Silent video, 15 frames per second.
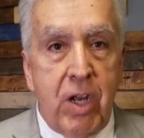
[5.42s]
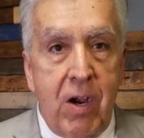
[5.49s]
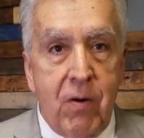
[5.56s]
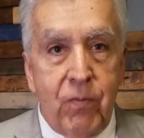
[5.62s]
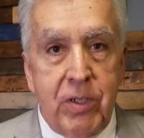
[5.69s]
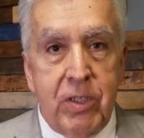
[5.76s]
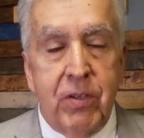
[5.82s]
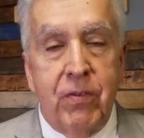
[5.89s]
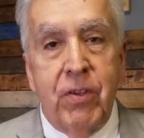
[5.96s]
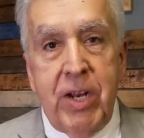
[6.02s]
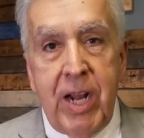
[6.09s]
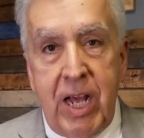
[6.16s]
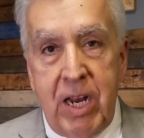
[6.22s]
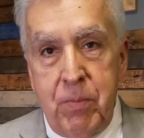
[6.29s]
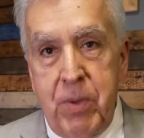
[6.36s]
Conference of the
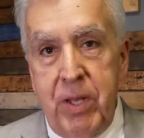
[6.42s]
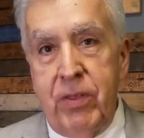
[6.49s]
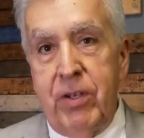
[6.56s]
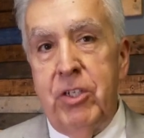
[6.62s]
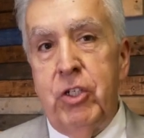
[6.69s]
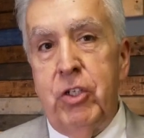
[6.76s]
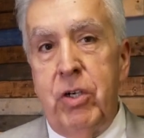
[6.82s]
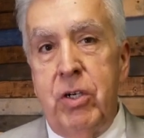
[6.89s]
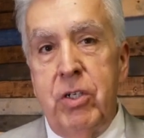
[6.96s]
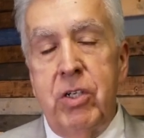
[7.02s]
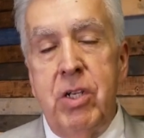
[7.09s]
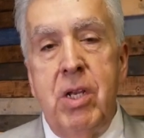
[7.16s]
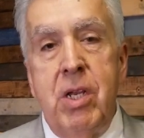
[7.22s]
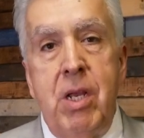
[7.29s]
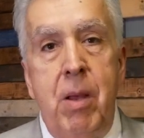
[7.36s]
United Methodist
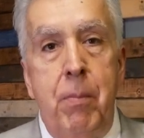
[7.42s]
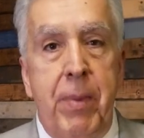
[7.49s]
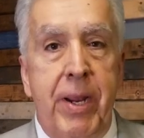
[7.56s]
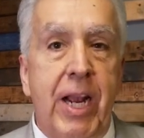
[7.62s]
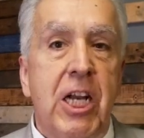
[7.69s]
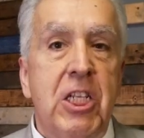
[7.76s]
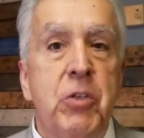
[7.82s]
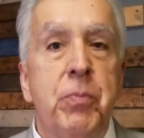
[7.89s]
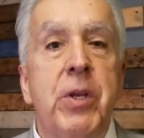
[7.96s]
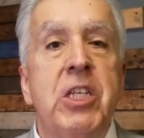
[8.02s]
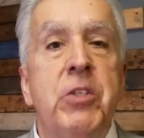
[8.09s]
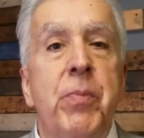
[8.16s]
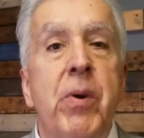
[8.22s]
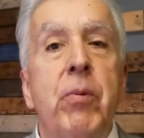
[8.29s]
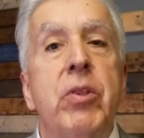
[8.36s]
Church. May God's
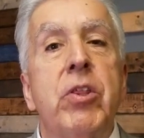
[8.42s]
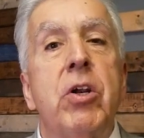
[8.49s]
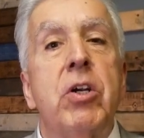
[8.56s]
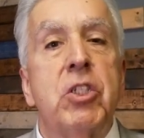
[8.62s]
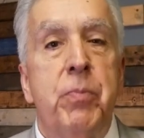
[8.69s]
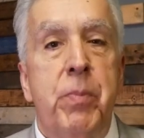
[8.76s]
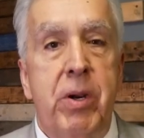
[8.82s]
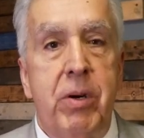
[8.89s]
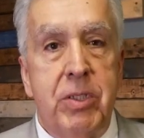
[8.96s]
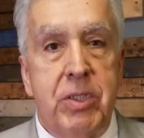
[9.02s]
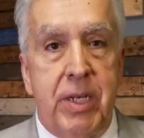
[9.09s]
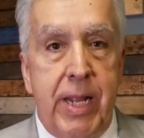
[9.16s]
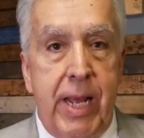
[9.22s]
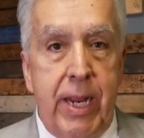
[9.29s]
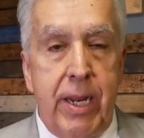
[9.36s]
peace be with your spirit
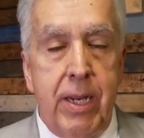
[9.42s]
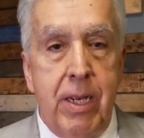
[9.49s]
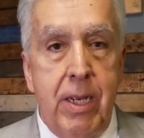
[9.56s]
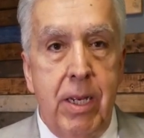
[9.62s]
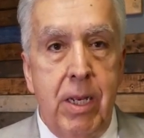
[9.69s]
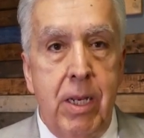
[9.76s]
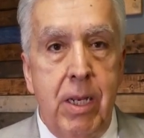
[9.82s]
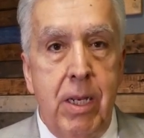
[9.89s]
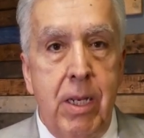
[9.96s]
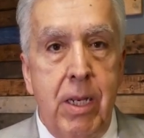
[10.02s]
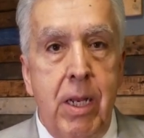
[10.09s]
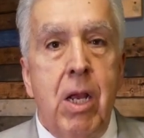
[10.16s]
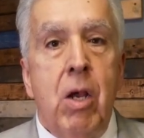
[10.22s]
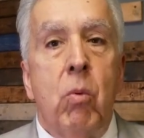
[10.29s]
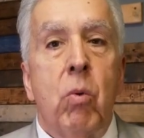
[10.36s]
today.
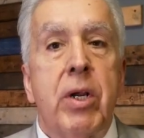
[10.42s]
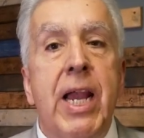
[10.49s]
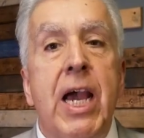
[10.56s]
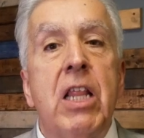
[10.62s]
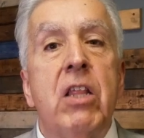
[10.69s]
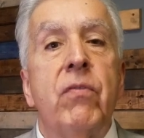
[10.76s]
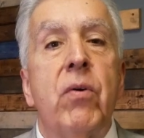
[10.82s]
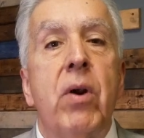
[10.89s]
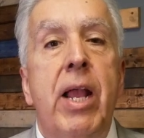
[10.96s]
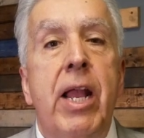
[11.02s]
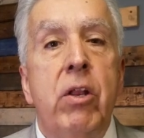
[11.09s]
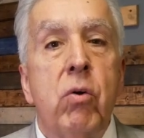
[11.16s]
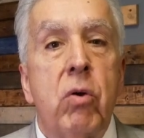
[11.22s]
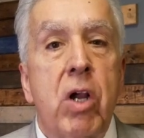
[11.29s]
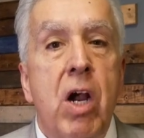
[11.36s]
We'll gather for
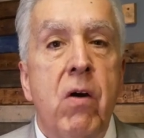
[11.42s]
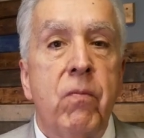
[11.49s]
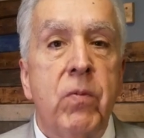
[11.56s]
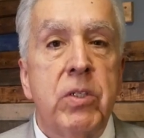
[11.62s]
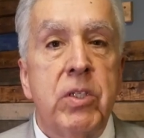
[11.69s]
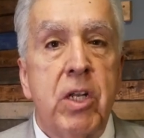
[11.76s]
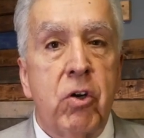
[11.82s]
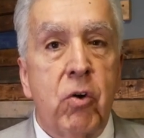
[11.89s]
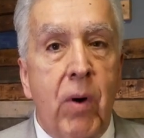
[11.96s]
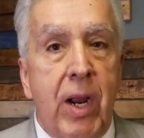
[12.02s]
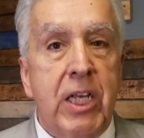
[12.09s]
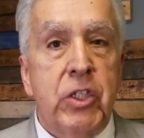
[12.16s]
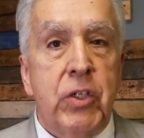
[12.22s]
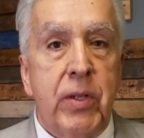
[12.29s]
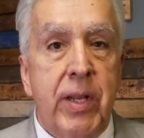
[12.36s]
annual conference at
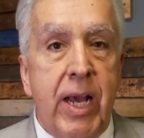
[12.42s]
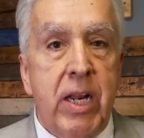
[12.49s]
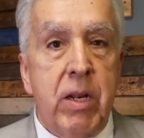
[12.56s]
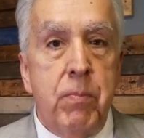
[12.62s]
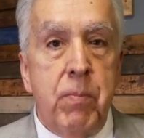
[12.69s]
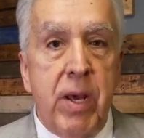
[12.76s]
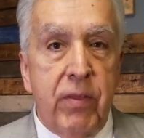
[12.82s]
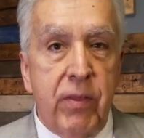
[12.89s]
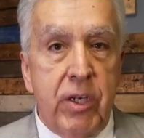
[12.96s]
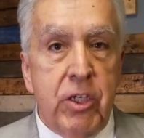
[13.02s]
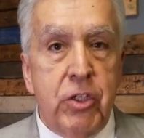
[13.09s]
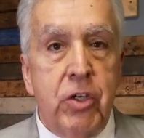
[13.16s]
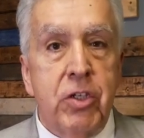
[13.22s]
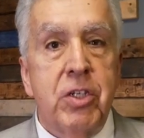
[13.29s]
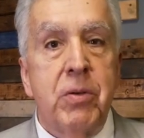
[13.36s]
Christ United
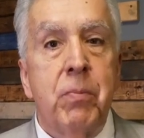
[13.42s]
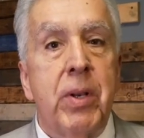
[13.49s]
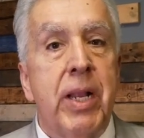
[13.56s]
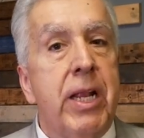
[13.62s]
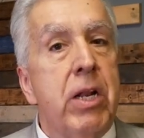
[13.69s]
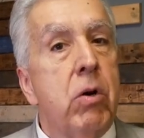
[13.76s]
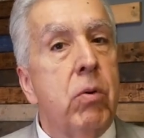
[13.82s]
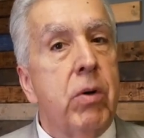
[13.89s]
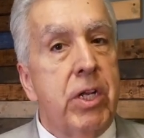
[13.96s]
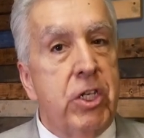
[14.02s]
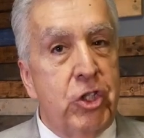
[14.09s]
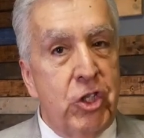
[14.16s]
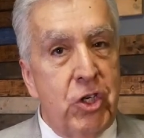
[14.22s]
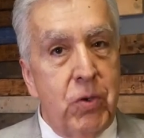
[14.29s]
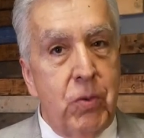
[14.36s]
Methodist Church in Plano
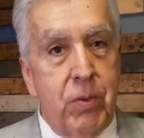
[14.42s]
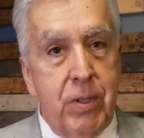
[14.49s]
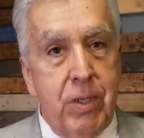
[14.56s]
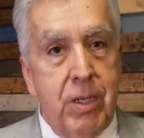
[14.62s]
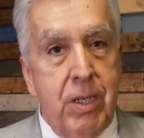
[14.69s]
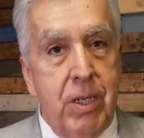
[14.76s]
in June.